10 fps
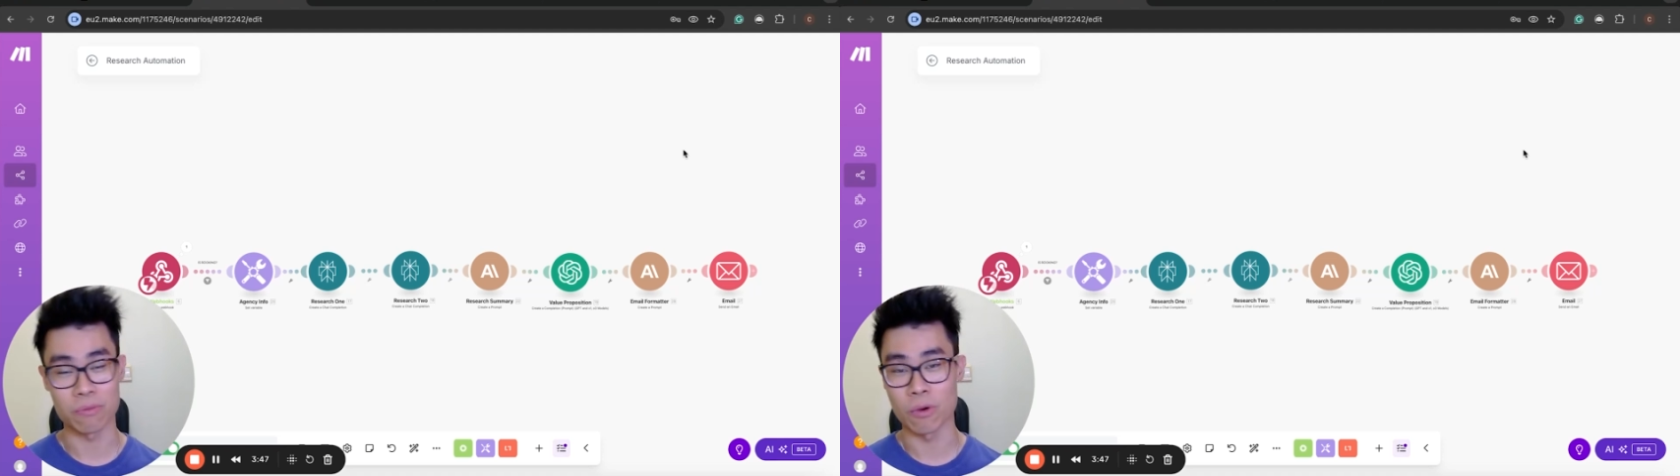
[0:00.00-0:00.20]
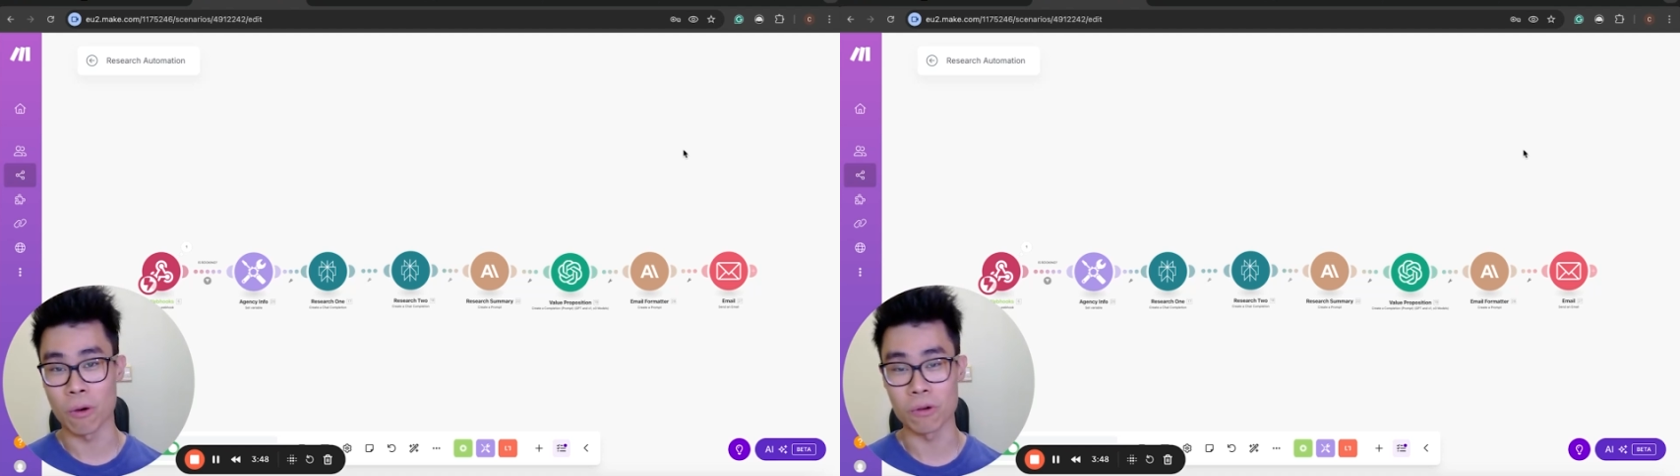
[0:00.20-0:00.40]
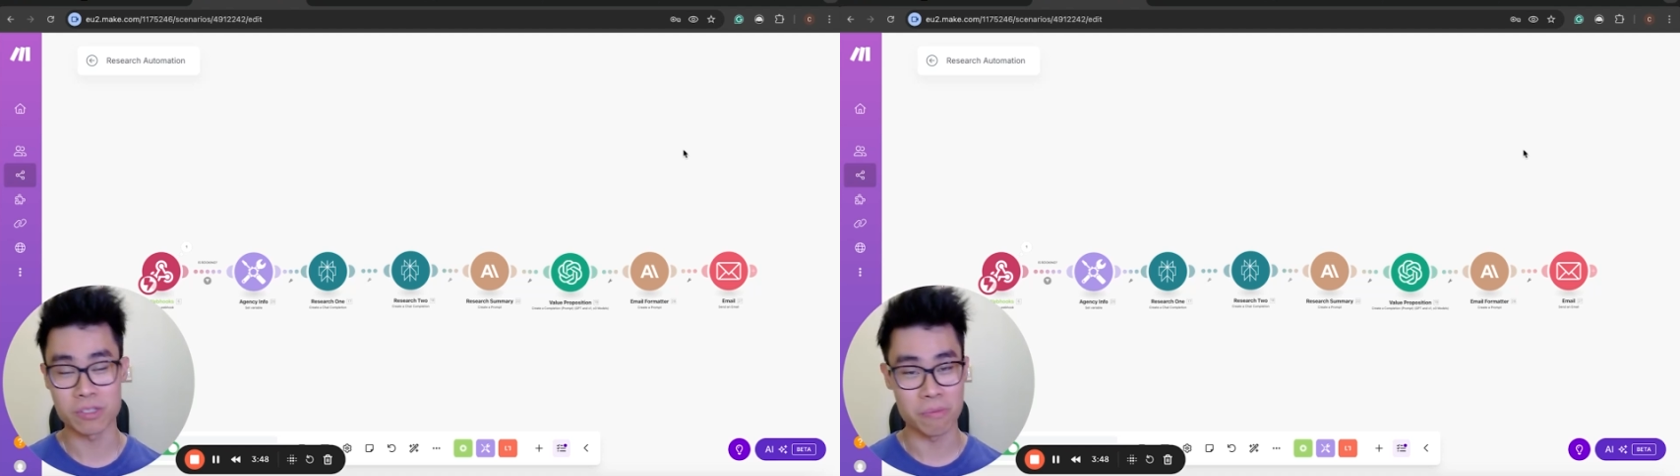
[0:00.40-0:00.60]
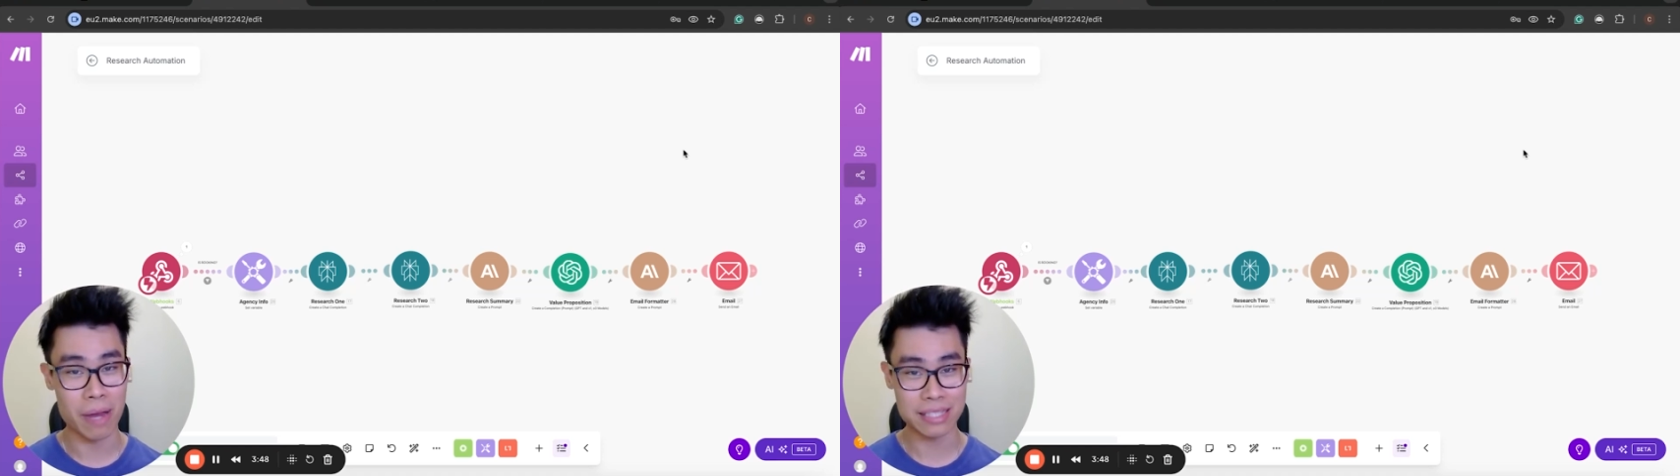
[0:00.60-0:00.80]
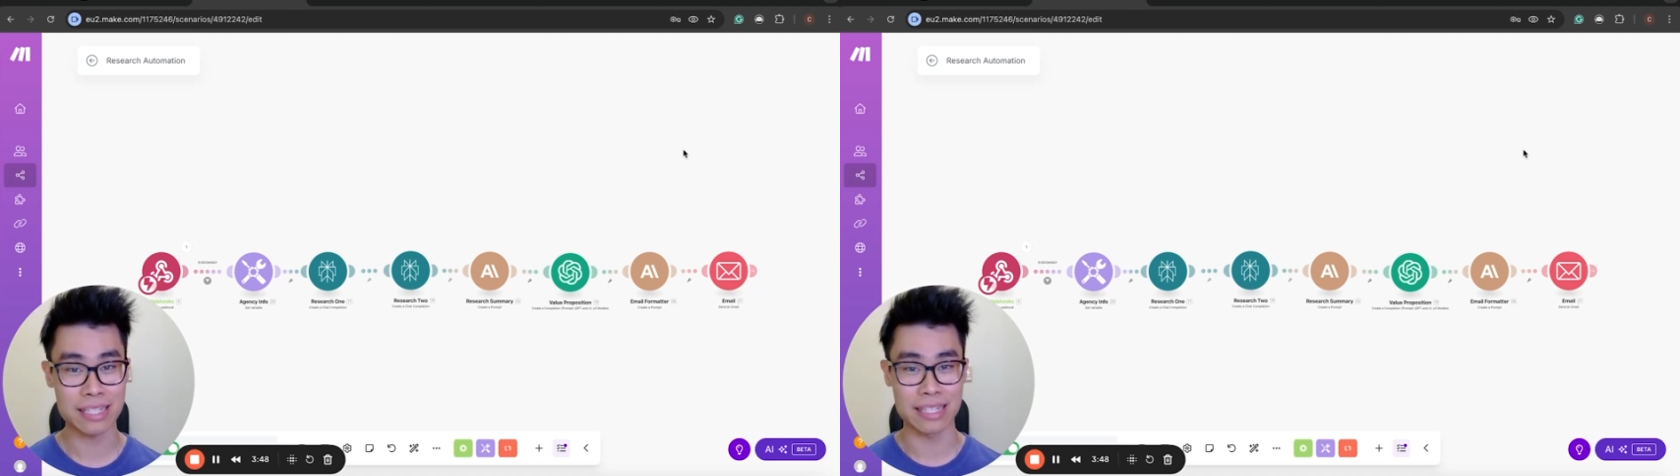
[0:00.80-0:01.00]
it will
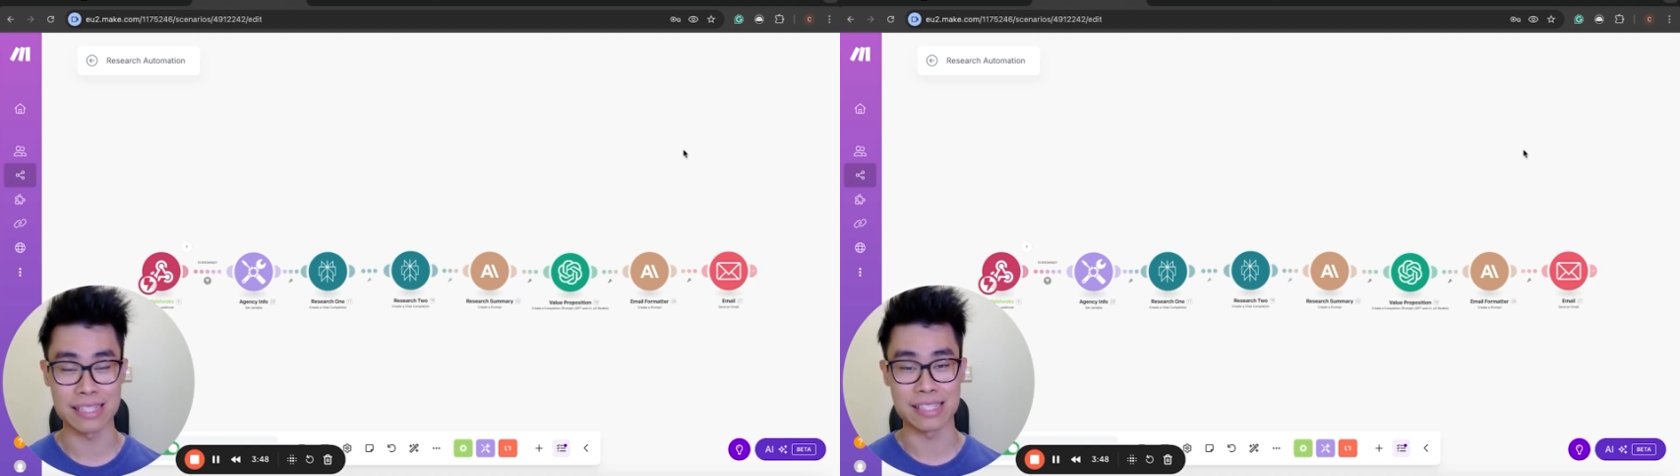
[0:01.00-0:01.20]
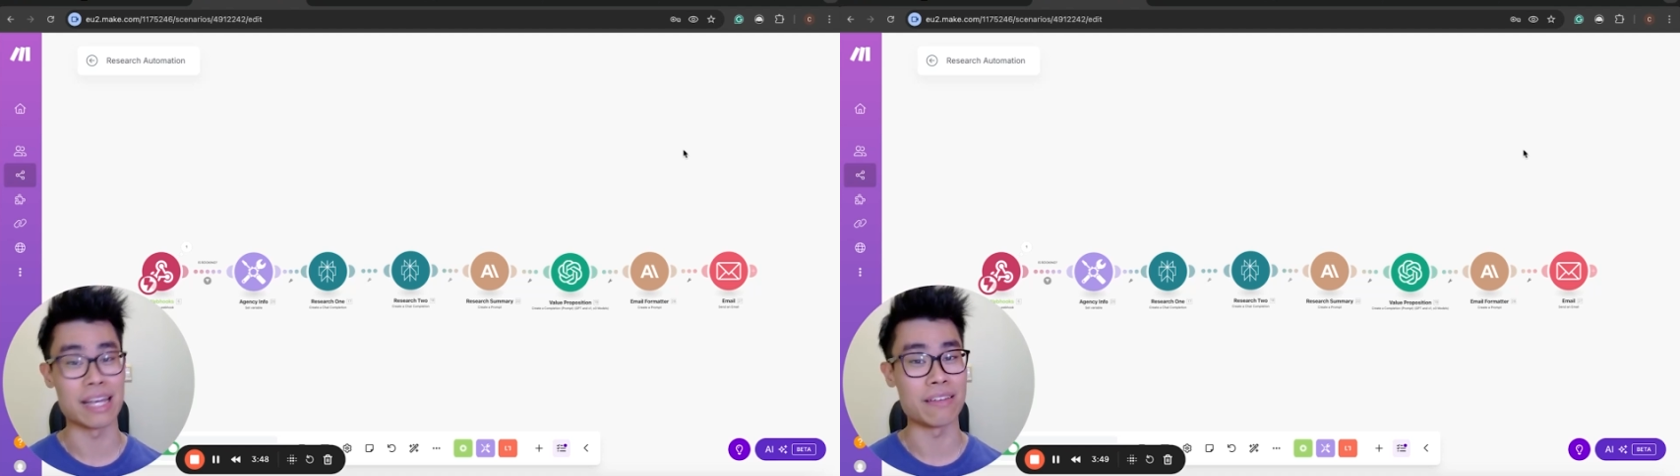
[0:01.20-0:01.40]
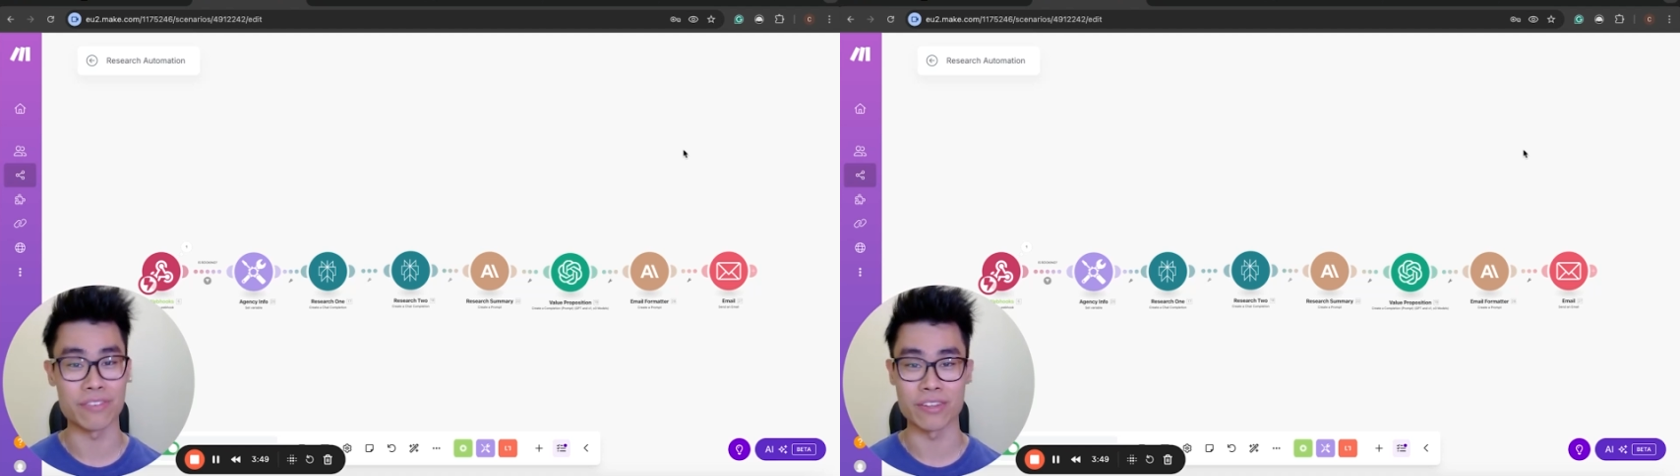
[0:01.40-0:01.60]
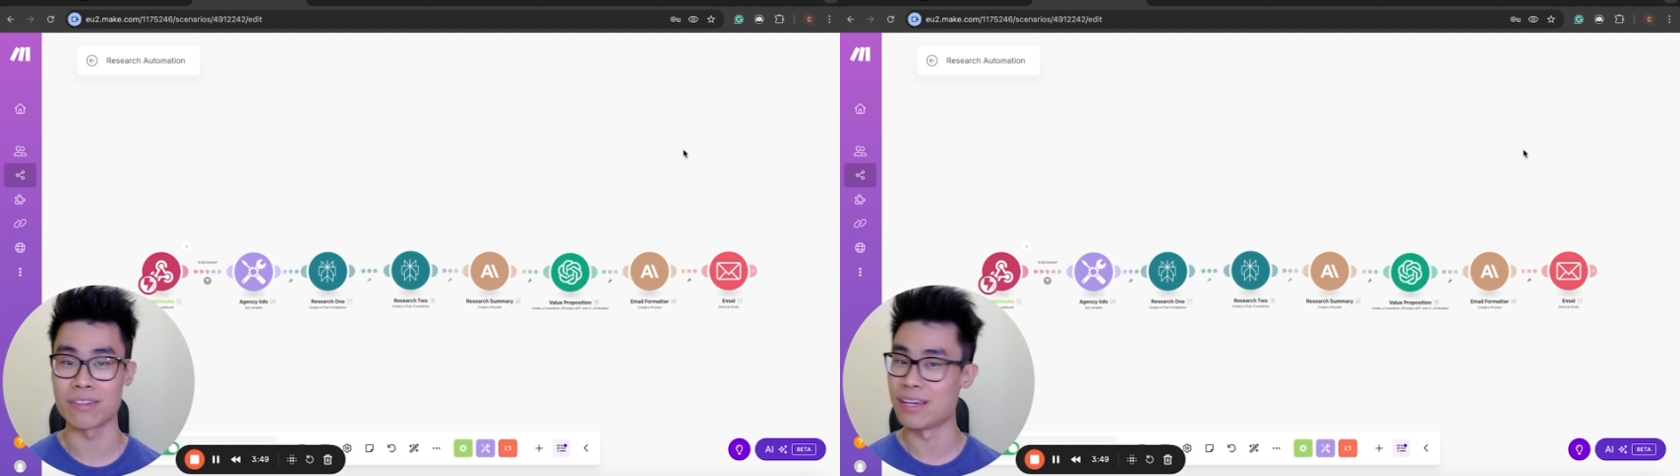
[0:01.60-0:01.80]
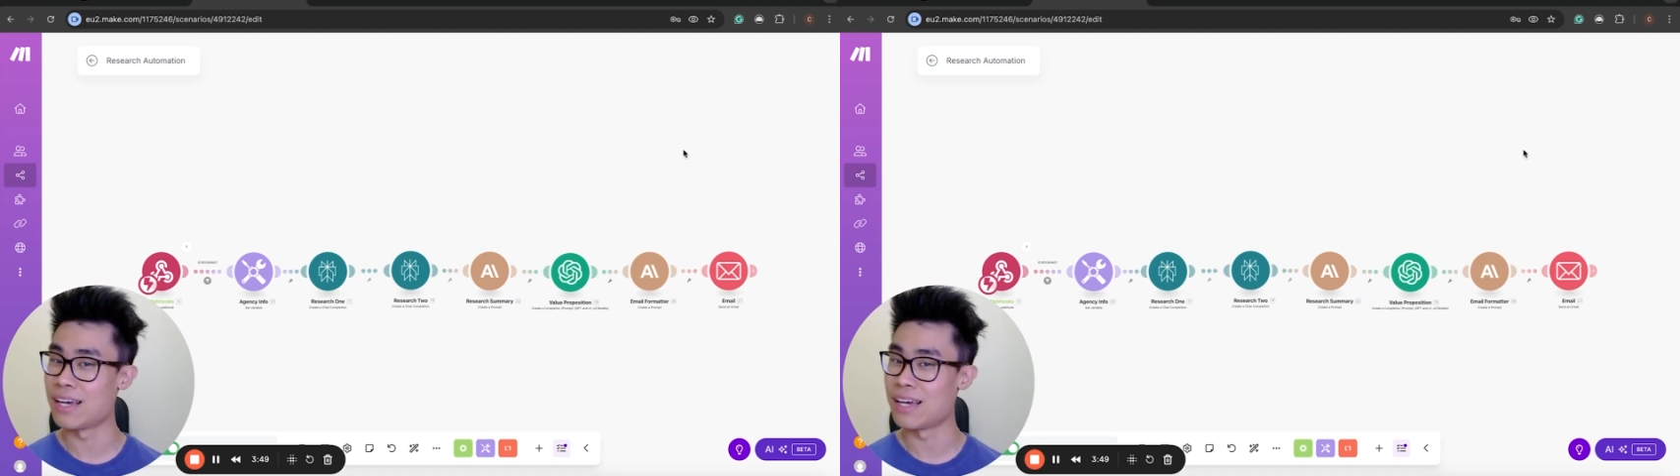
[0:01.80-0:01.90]
automatically save you